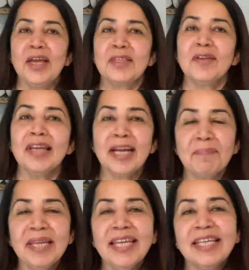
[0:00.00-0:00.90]
So let
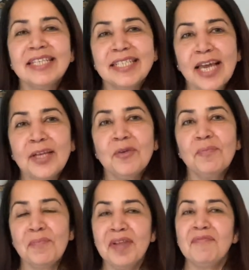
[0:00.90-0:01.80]
me tell you
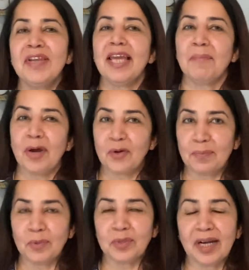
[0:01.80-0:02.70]
briefly
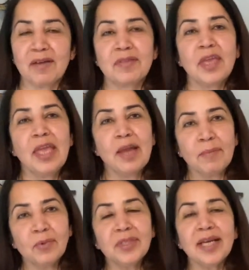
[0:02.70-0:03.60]
about mudras.
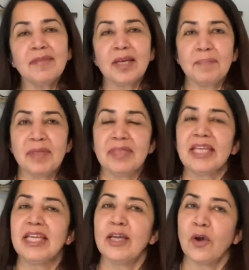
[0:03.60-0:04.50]
Mudras are
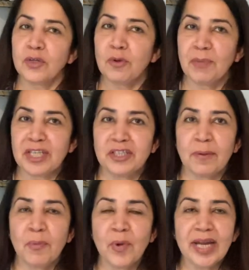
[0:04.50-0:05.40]
basically
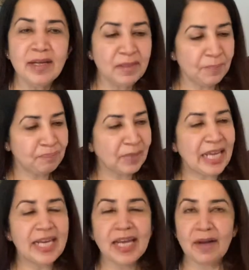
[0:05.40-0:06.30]
acupressure points
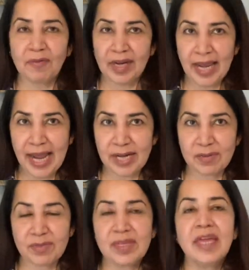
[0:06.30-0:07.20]
in our
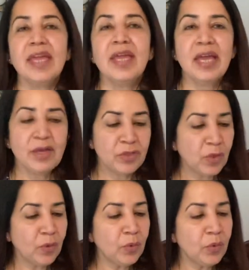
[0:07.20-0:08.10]
hands.
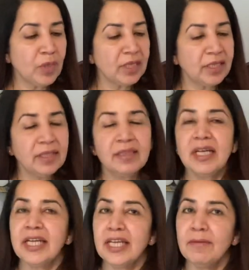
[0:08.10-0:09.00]
So
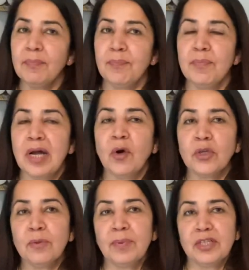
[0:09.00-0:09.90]
certain
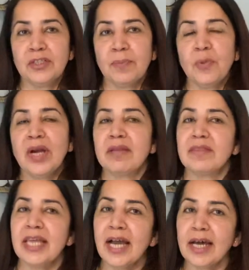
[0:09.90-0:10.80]
acupressure points,
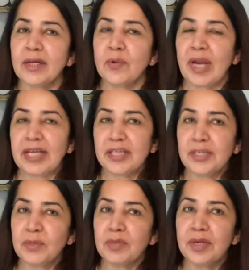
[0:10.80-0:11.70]
they are
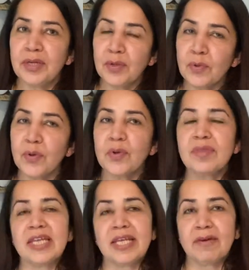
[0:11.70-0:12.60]
connected to the
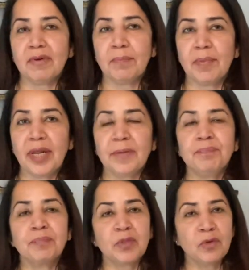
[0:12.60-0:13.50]
neurons in our brain.
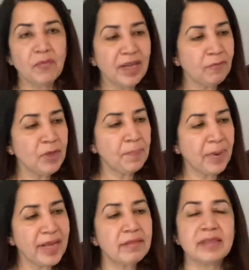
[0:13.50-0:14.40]
So when we
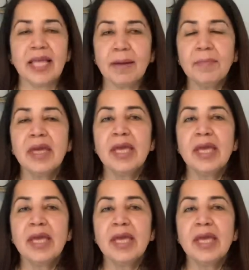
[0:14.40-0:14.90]
press them,